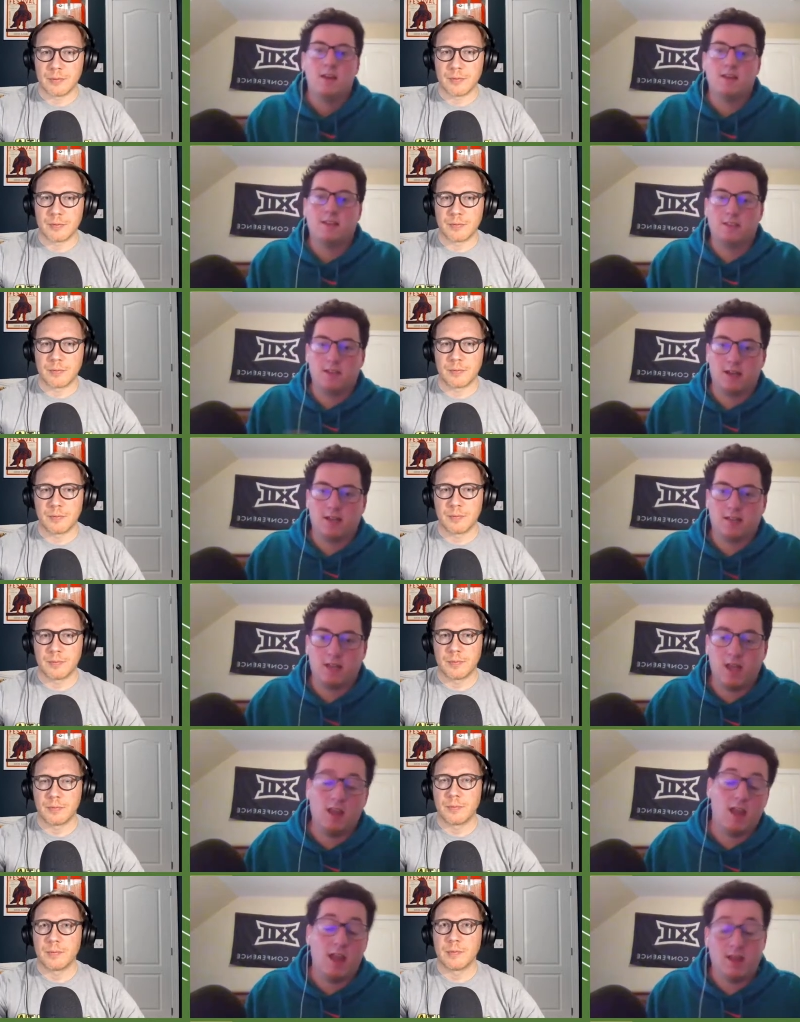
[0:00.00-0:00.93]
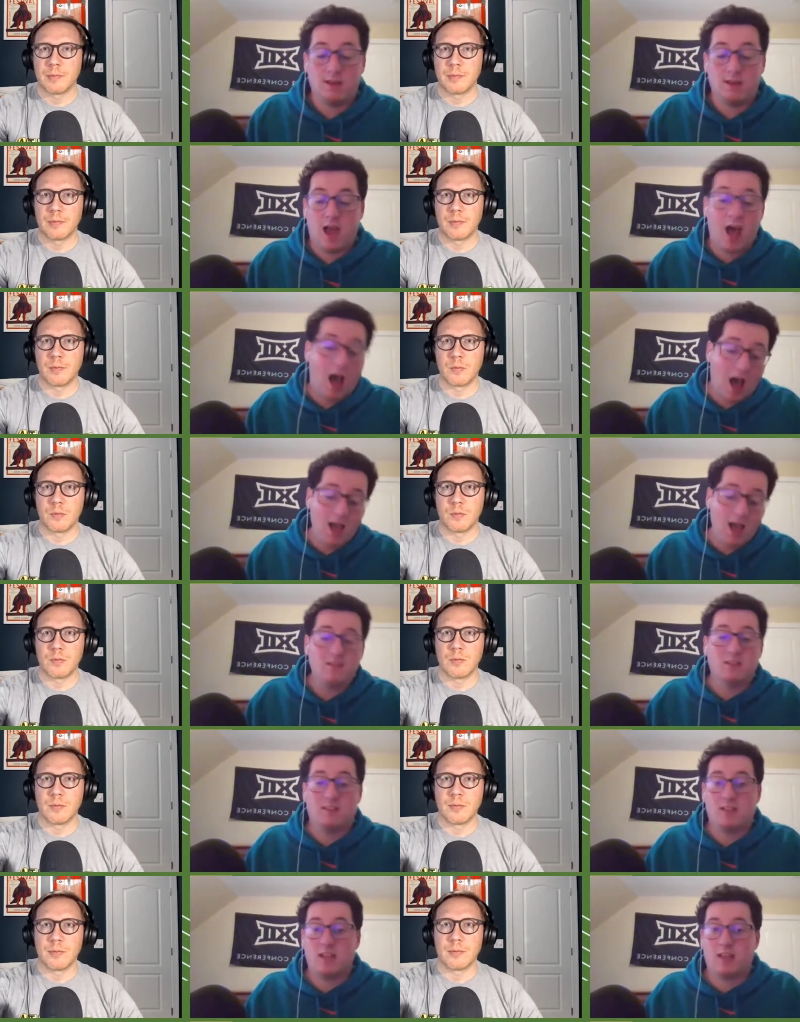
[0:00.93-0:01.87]
Speaker 1: This is not a, and, and I'd
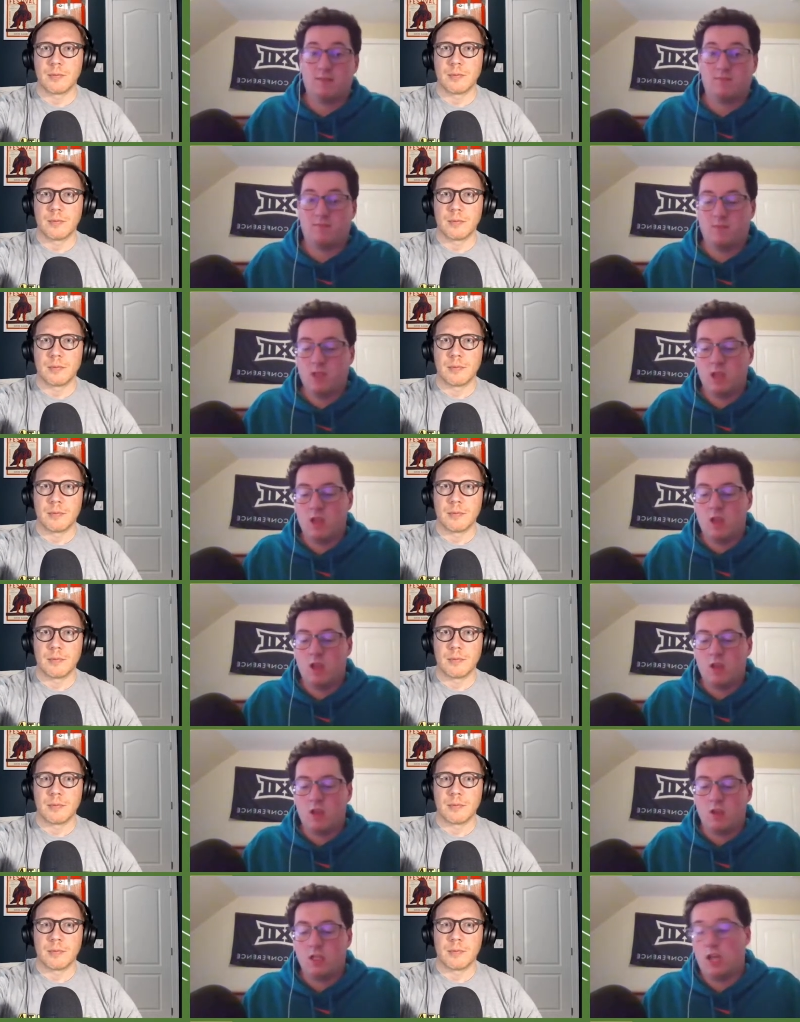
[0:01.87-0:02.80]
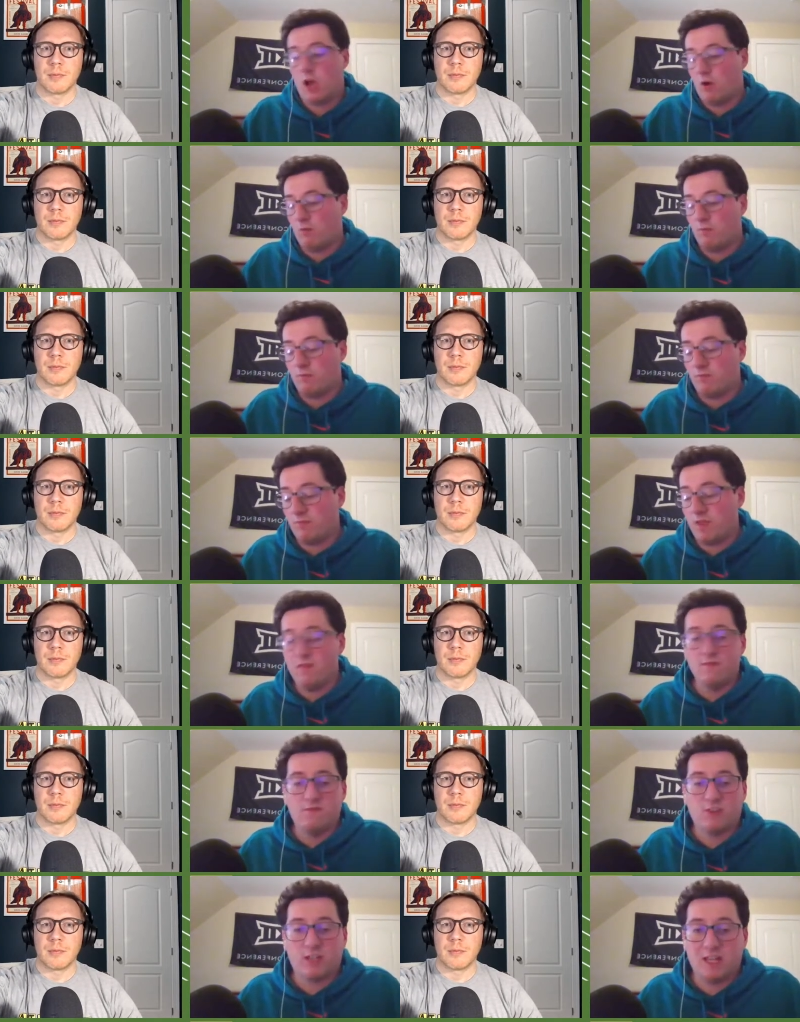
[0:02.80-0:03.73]
even say you know,
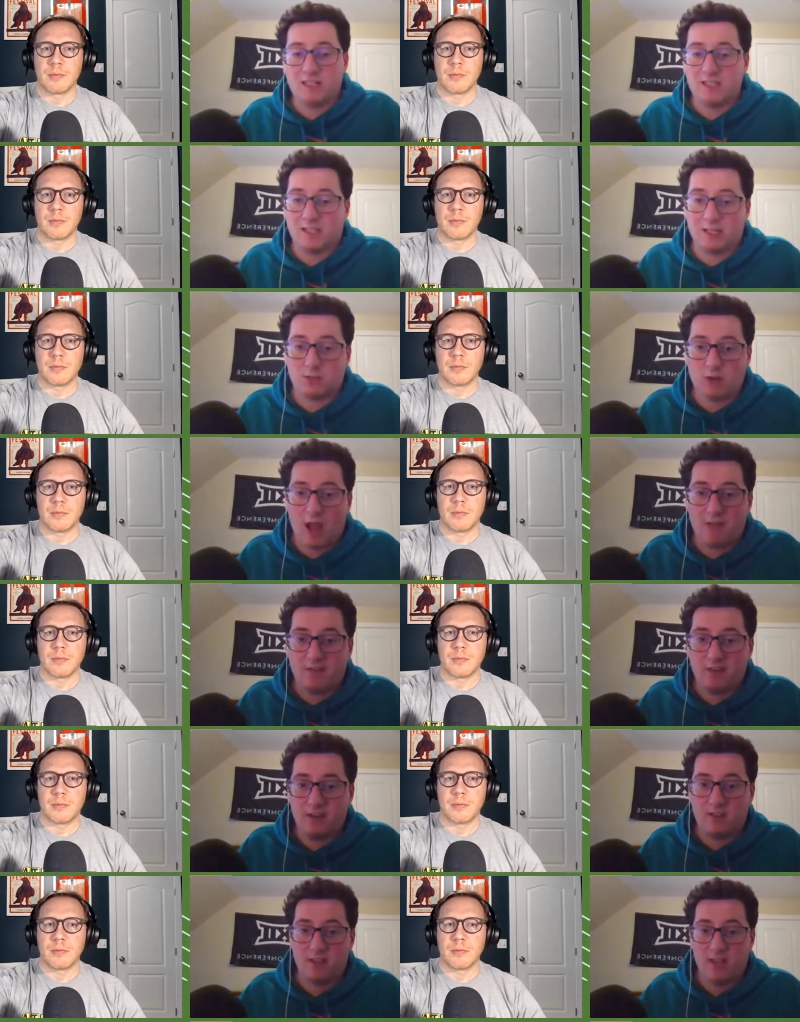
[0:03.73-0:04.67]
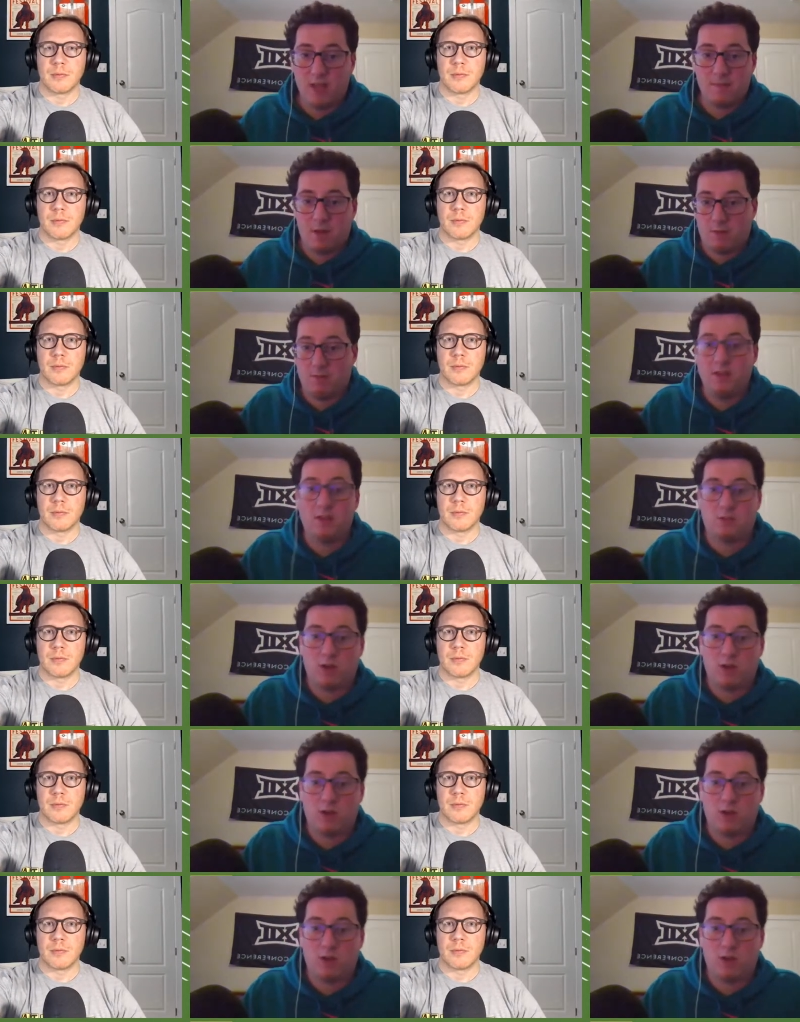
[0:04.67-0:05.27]
even for kids that get drafted in the MLB